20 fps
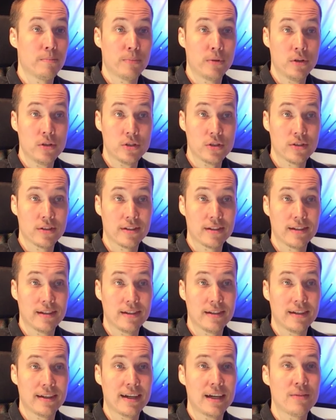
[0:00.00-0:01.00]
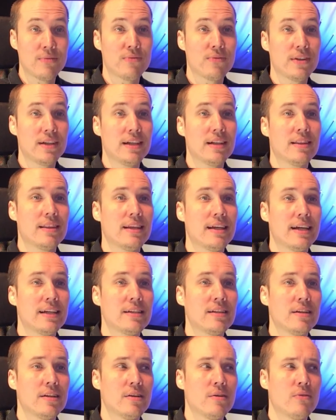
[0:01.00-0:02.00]
Personally, I feel
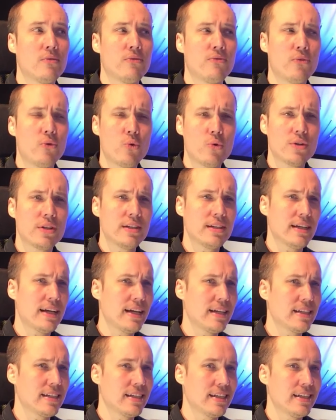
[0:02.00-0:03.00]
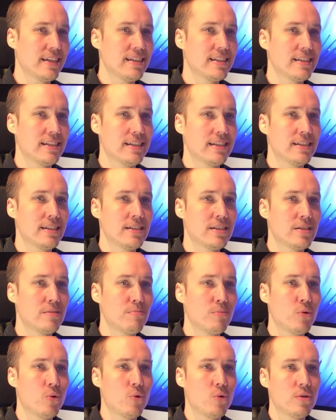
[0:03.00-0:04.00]
that 49 keys is the
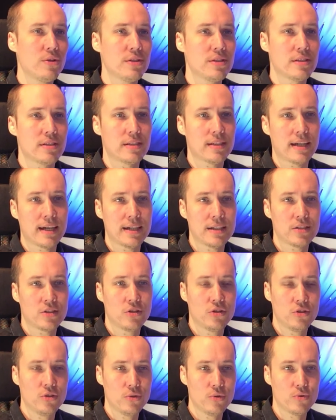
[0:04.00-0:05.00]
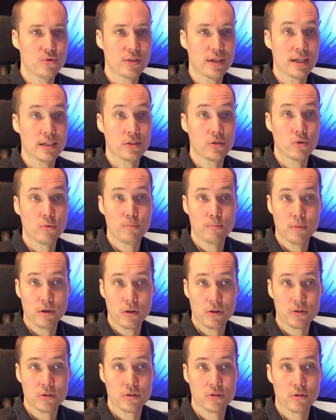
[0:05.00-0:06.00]
smallest size to use as your
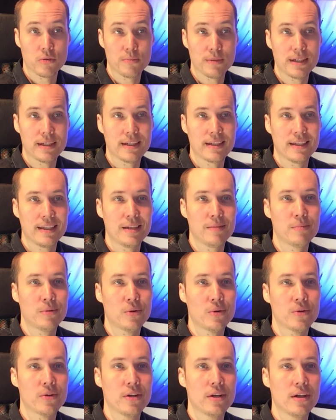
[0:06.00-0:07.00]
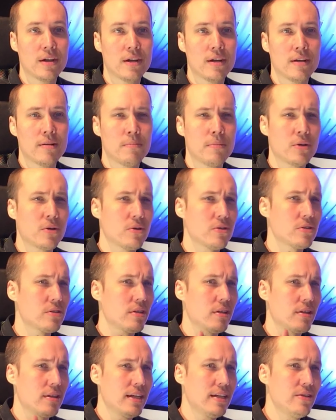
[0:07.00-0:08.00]
master MIDI keyboard,
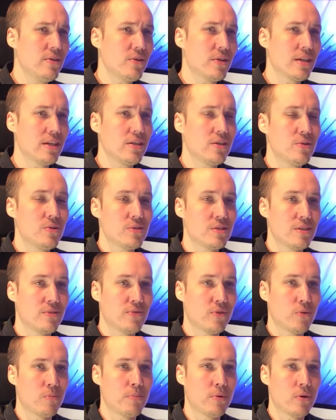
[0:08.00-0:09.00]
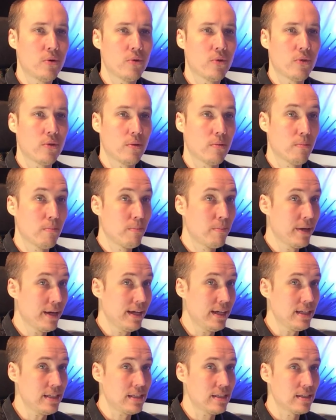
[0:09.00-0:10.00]
because then you can use it for both
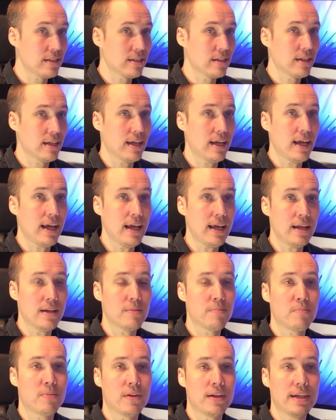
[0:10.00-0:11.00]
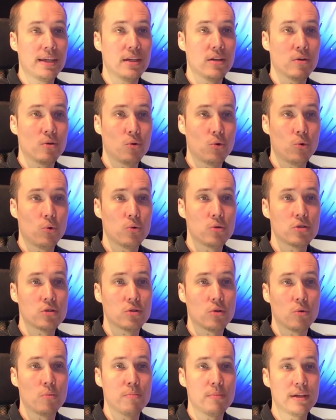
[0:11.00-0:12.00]
bass and playing
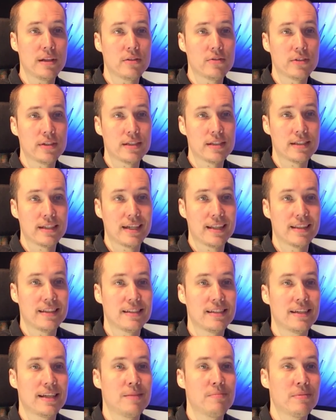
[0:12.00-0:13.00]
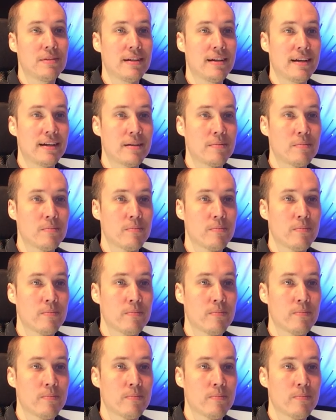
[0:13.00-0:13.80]
chords or melodies at the same time.